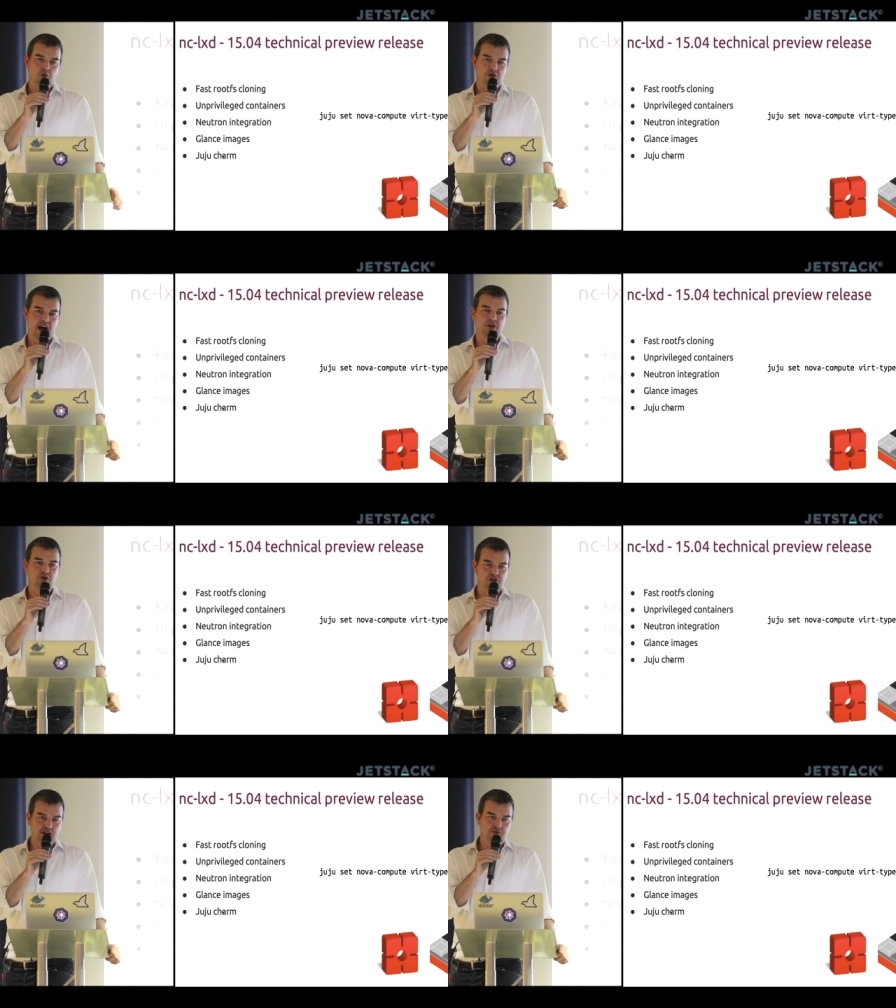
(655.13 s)
without
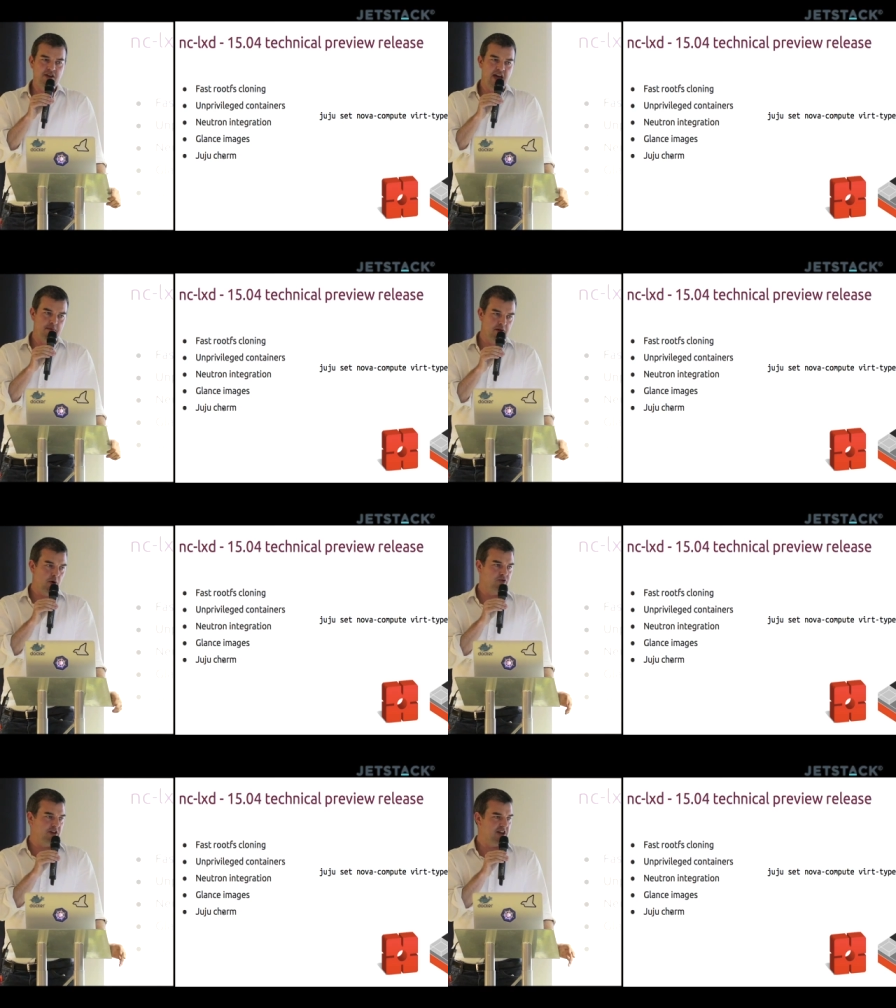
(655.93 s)
using a VM in a
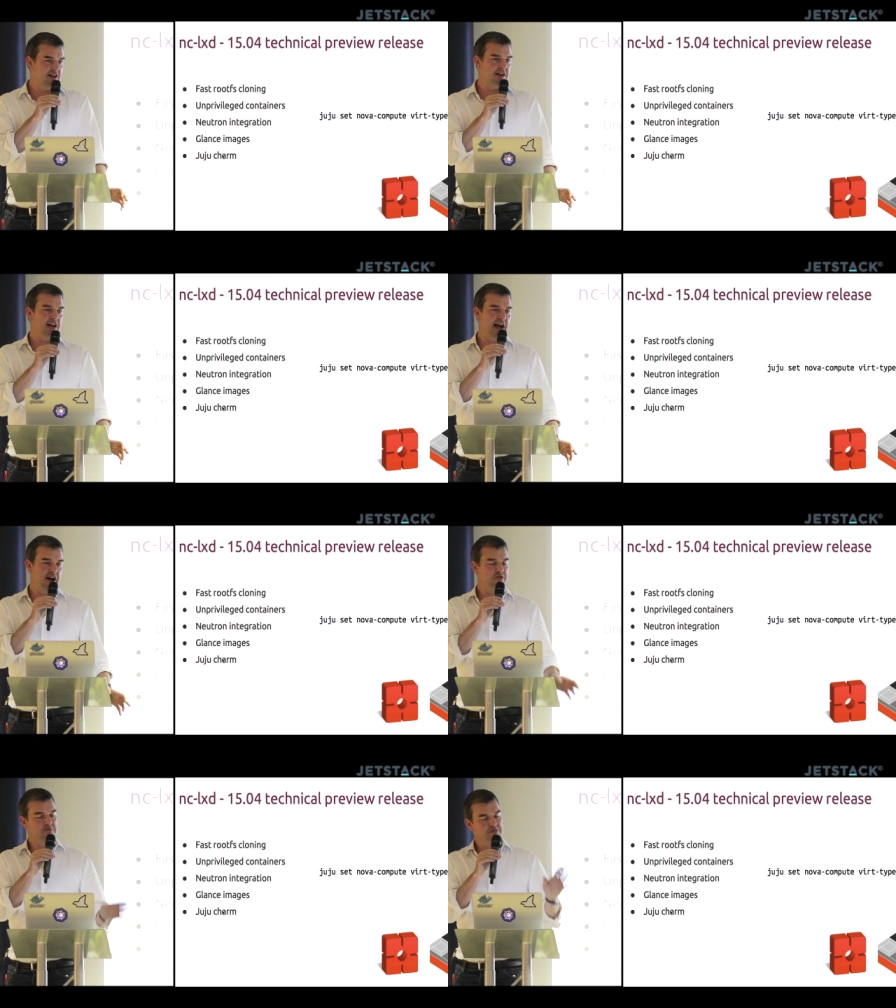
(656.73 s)
multi-tenant
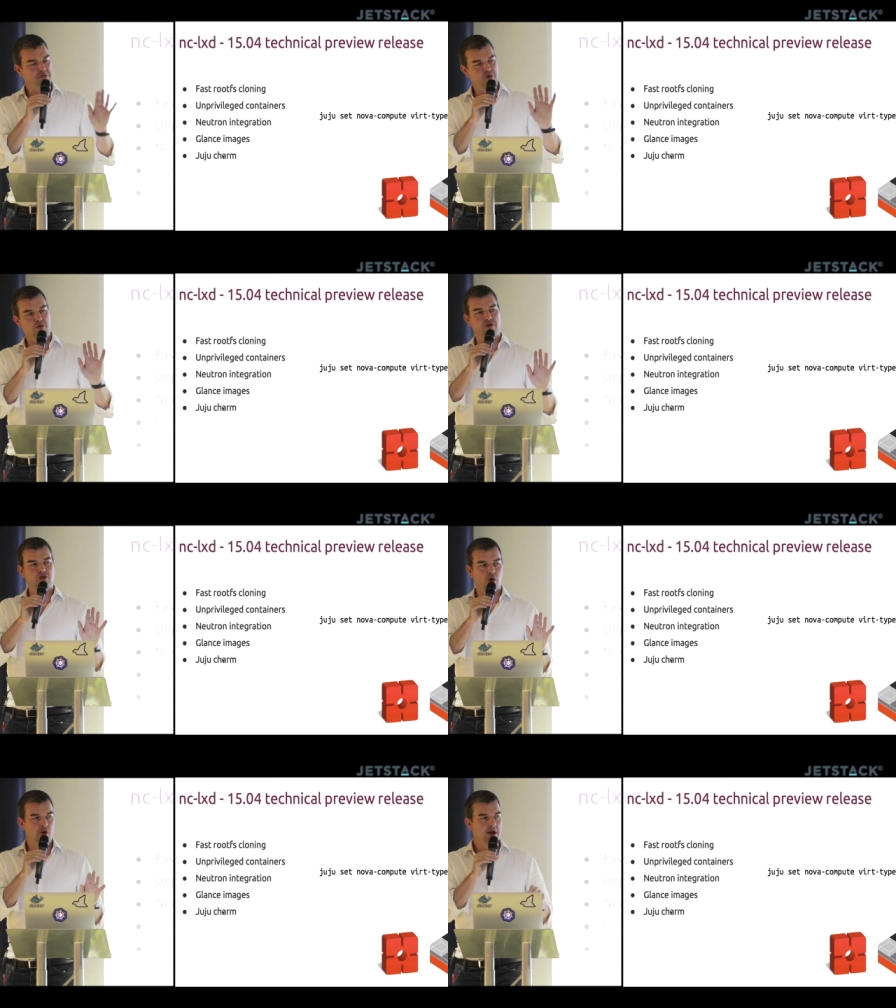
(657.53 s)
cloud, different
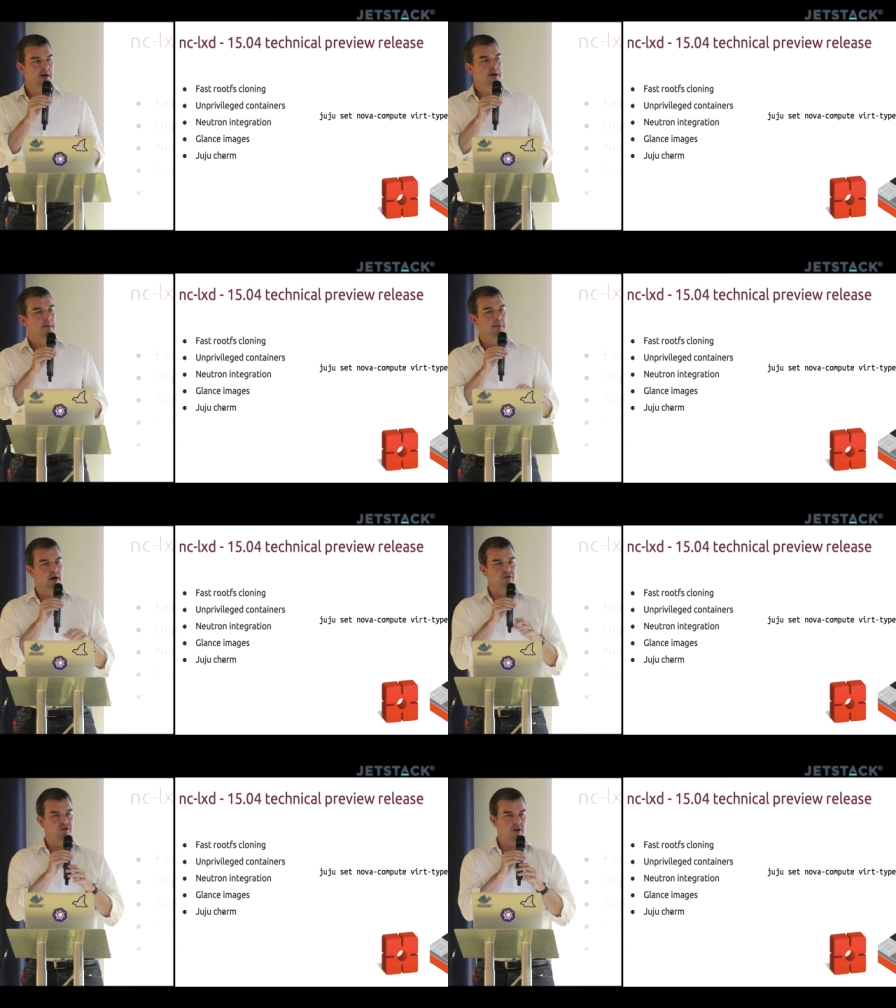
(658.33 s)
story,
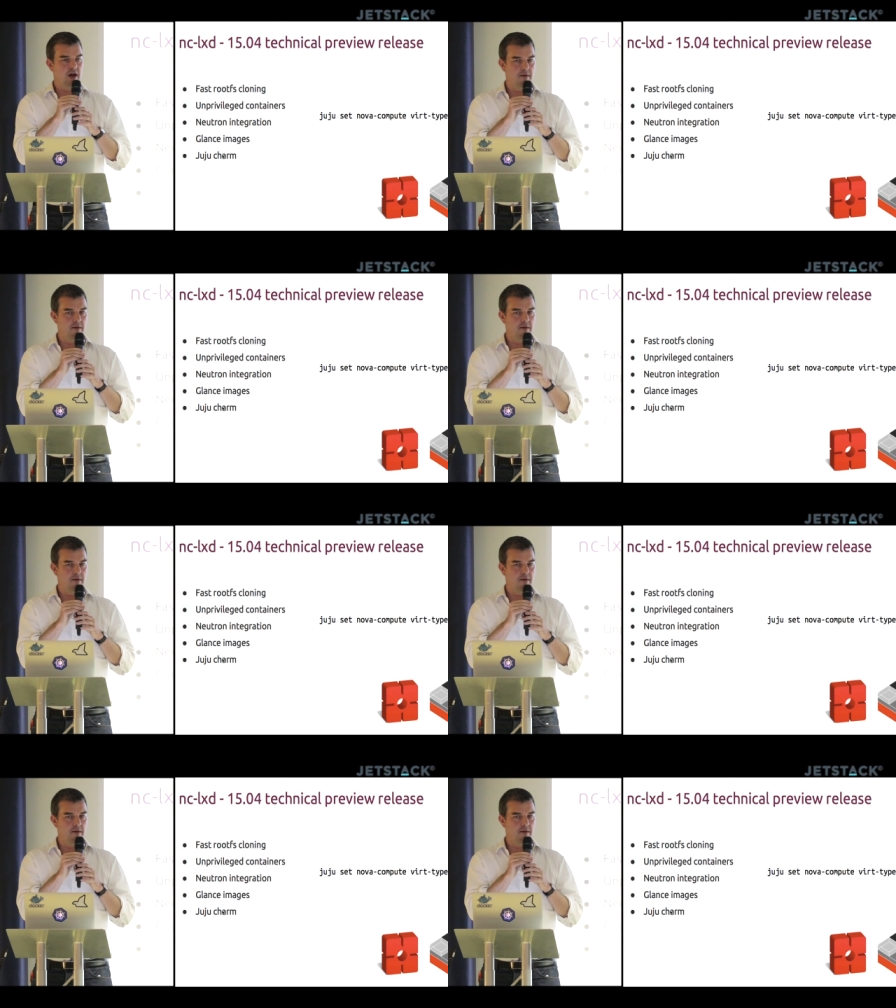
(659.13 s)
but